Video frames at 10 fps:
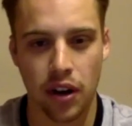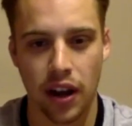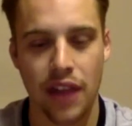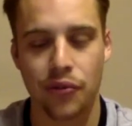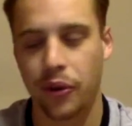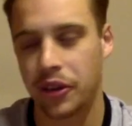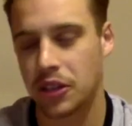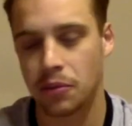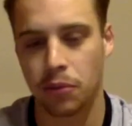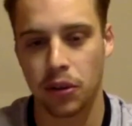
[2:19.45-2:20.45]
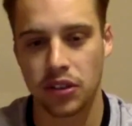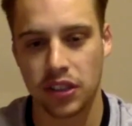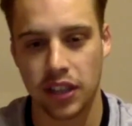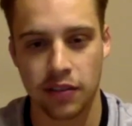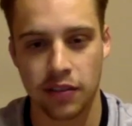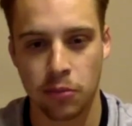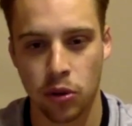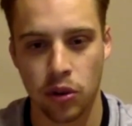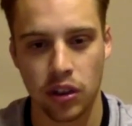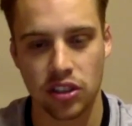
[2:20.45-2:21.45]
Like everyone needs to be putting together
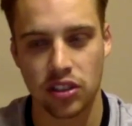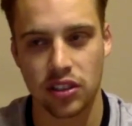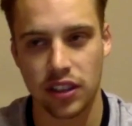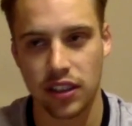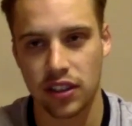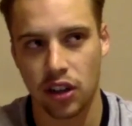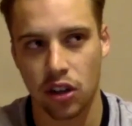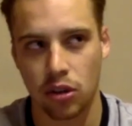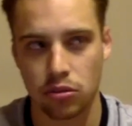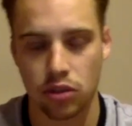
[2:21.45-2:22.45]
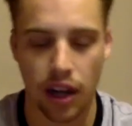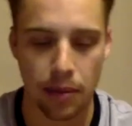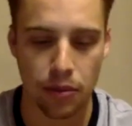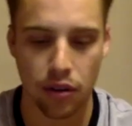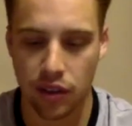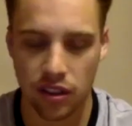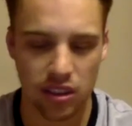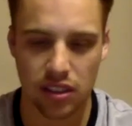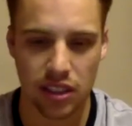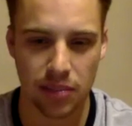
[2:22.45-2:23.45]
more, and I just think the whole timing of it
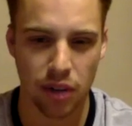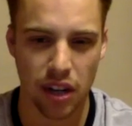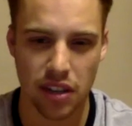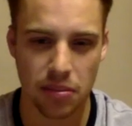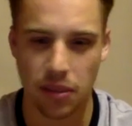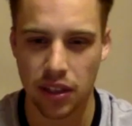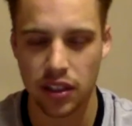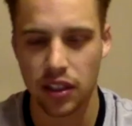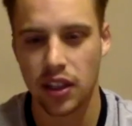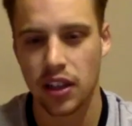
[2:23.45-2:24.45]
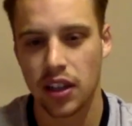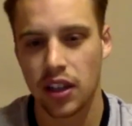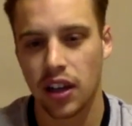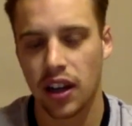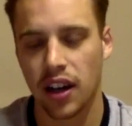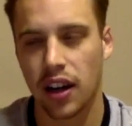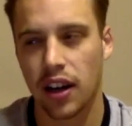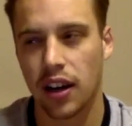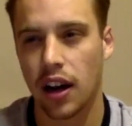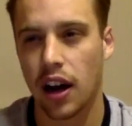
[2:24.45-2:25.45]
doesn't seem right to me.
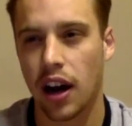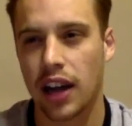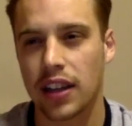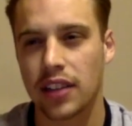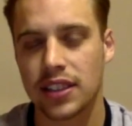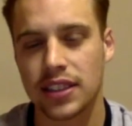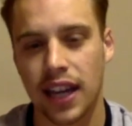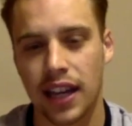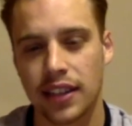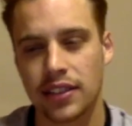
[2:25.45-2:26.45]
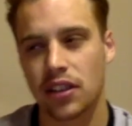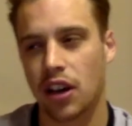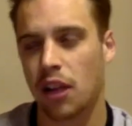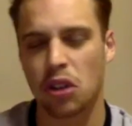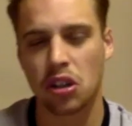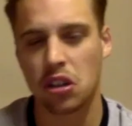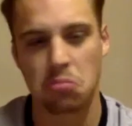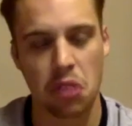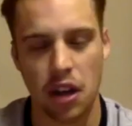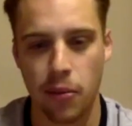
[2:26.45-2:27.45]
Uh, I can understand. Like, I'm not going
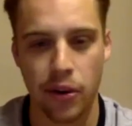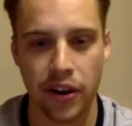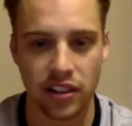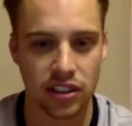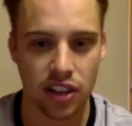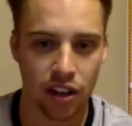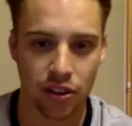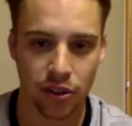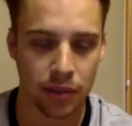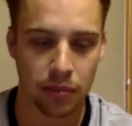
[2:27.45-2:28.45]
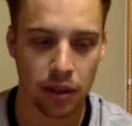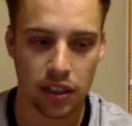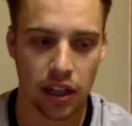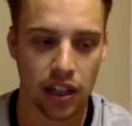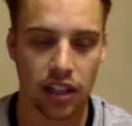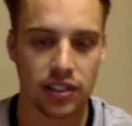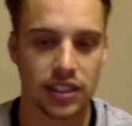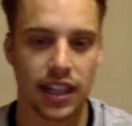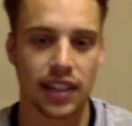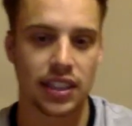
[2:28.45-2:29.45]
to come on here and slander him. Like, I can
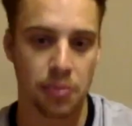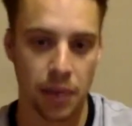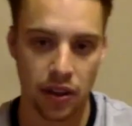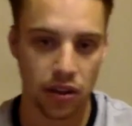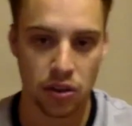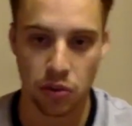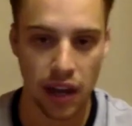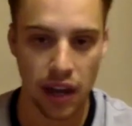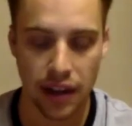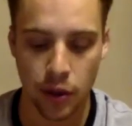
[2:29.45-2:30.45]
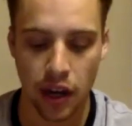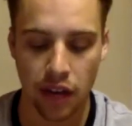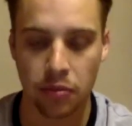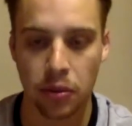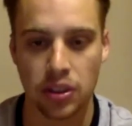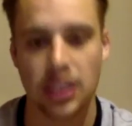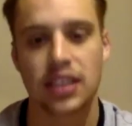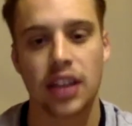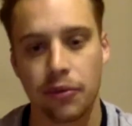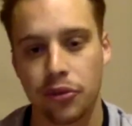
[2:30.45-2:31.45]
understand his opinion to a to a level because
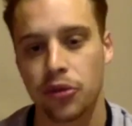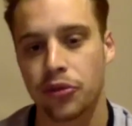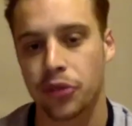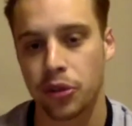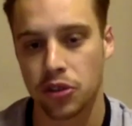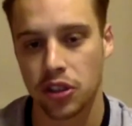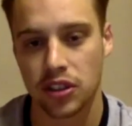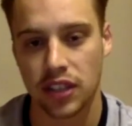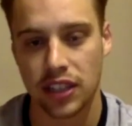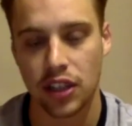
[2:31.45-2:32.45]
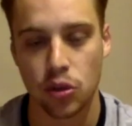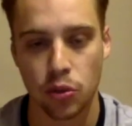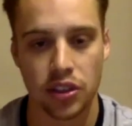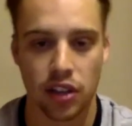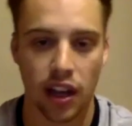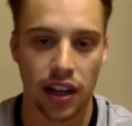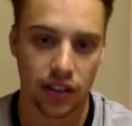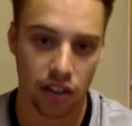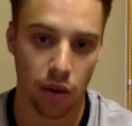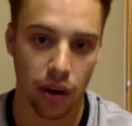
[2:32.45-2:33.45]
he's come through the futures. He knows what it's like
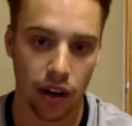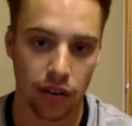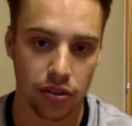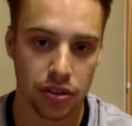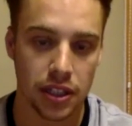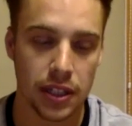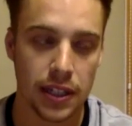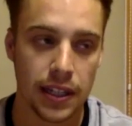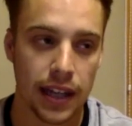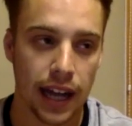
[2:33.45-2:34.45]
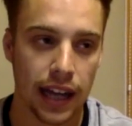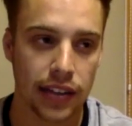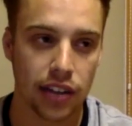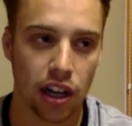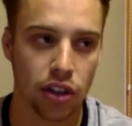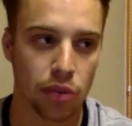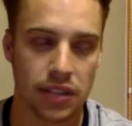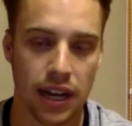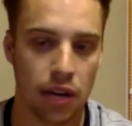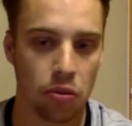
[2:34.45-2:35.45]
at the lower levels, and I
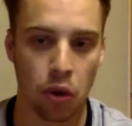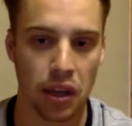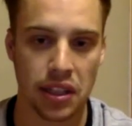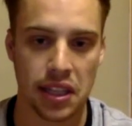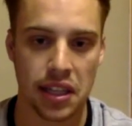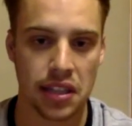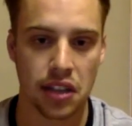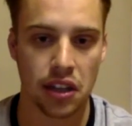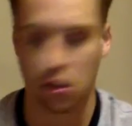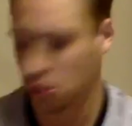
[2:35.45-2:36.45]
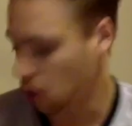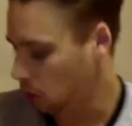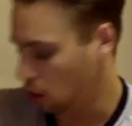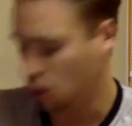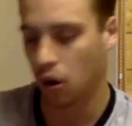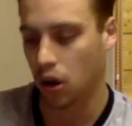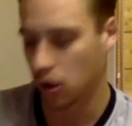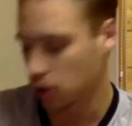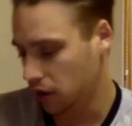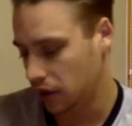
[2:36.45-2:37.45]
don't doubt what he says. Like, quote
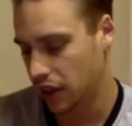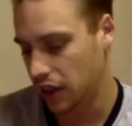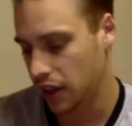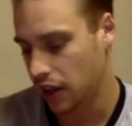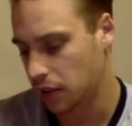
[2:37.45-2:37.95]
unquote, I'll get it here.